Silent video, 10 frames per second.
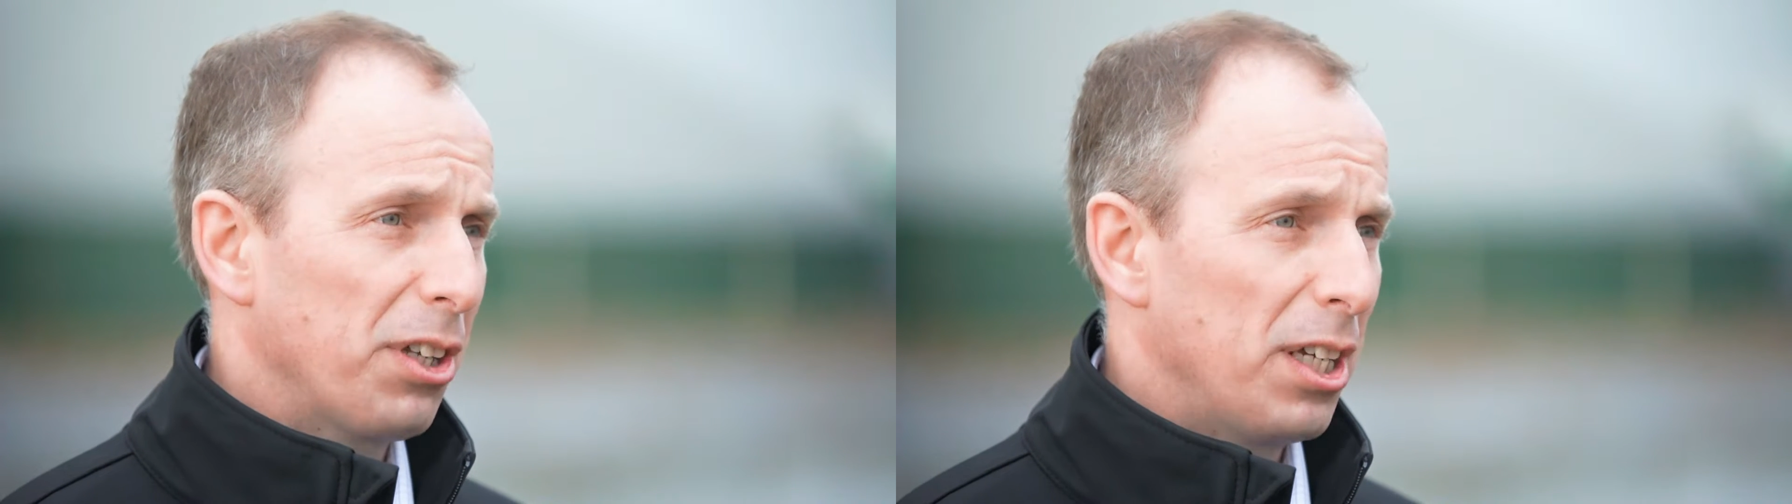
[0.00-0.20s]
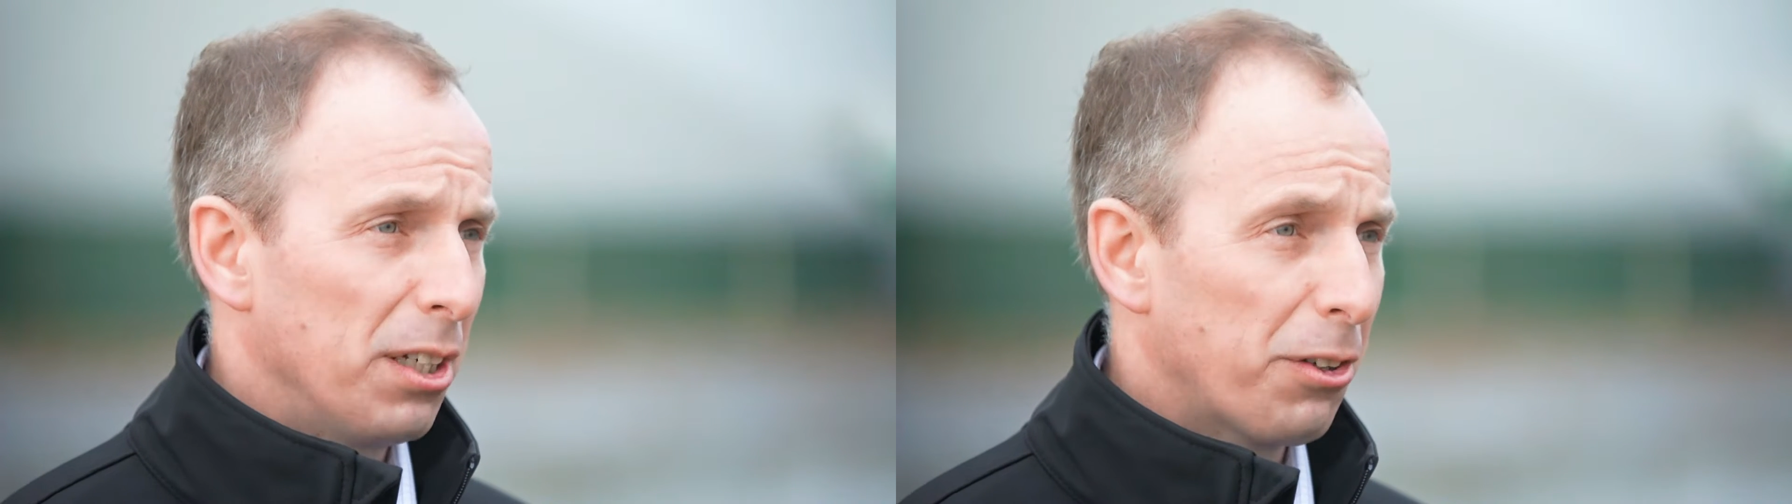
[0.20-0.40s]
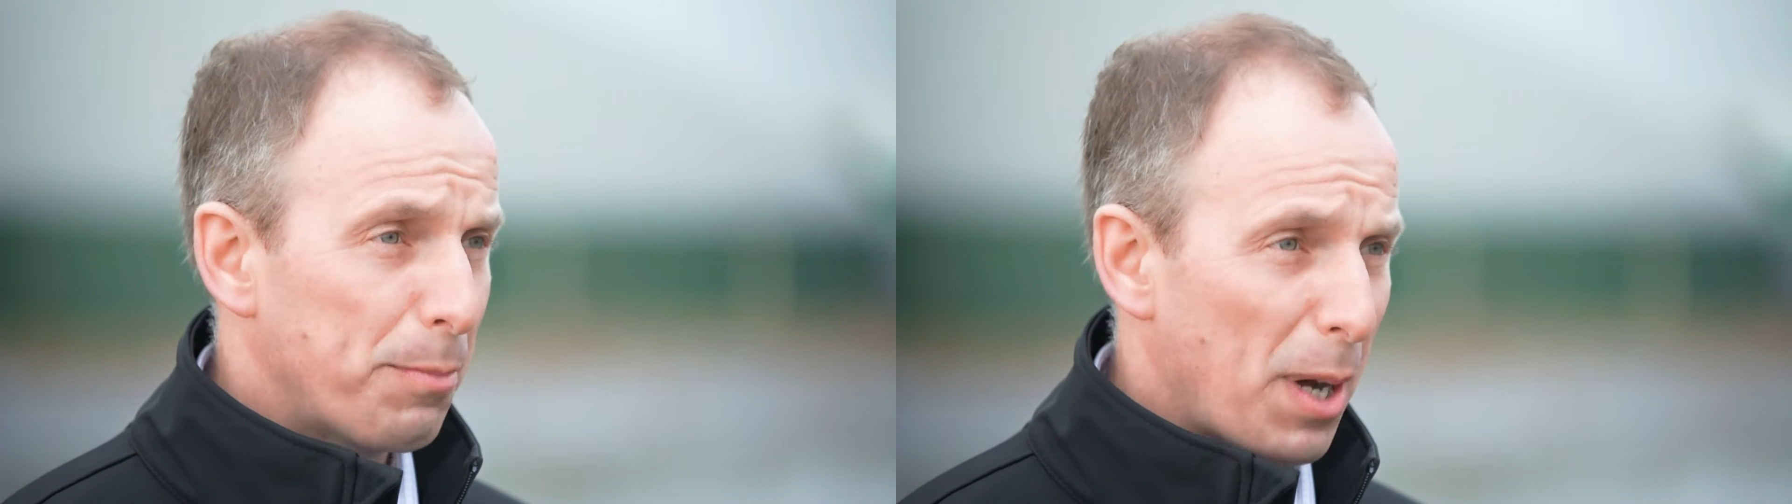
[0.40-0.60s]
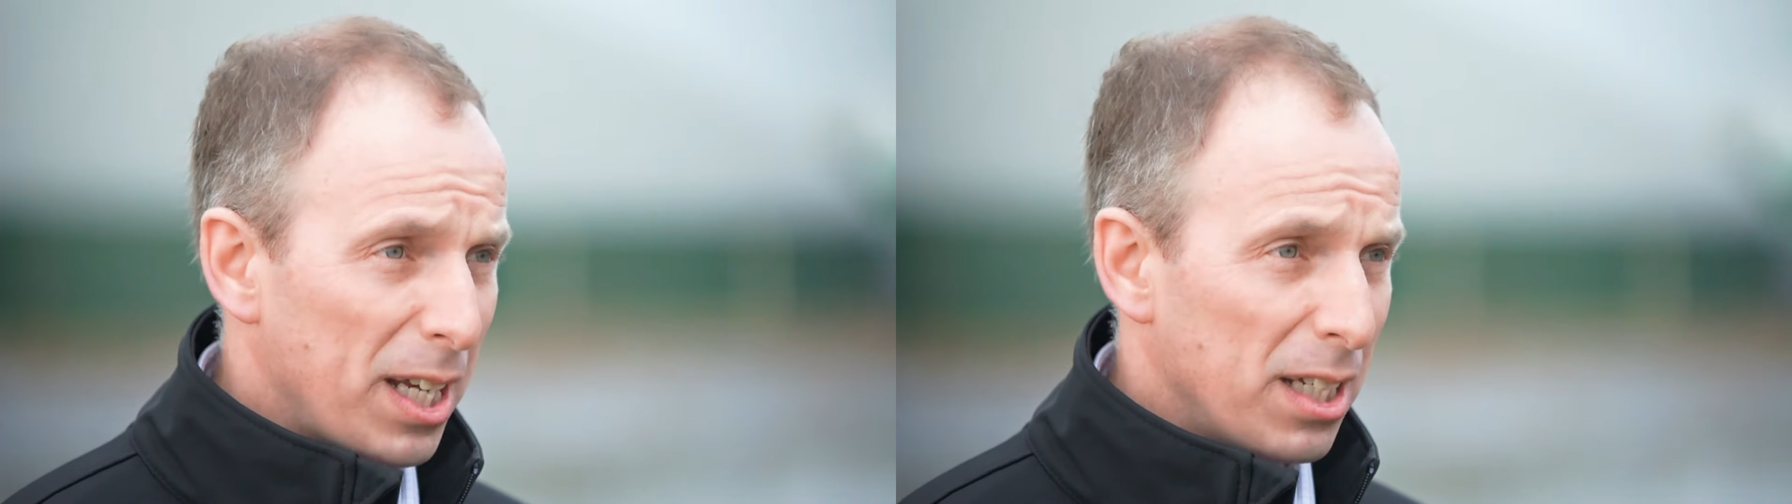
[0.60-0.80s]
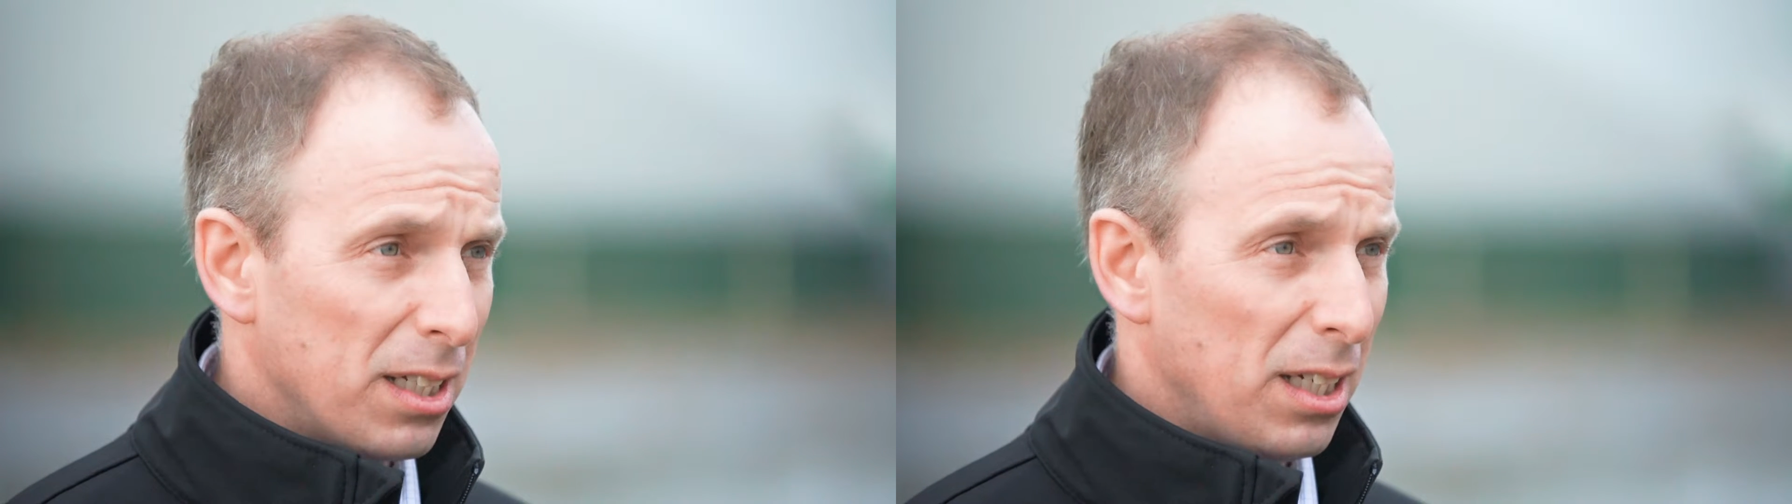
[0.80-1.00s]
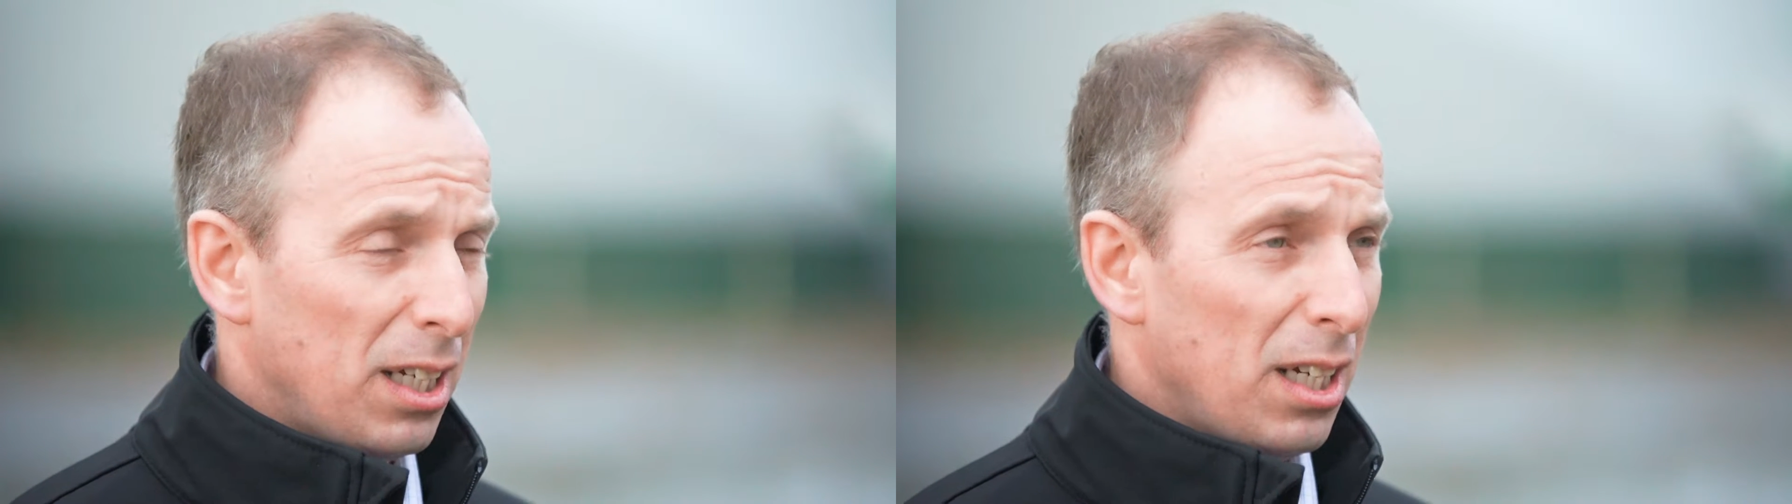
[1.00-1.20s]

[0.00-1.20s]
in Spain,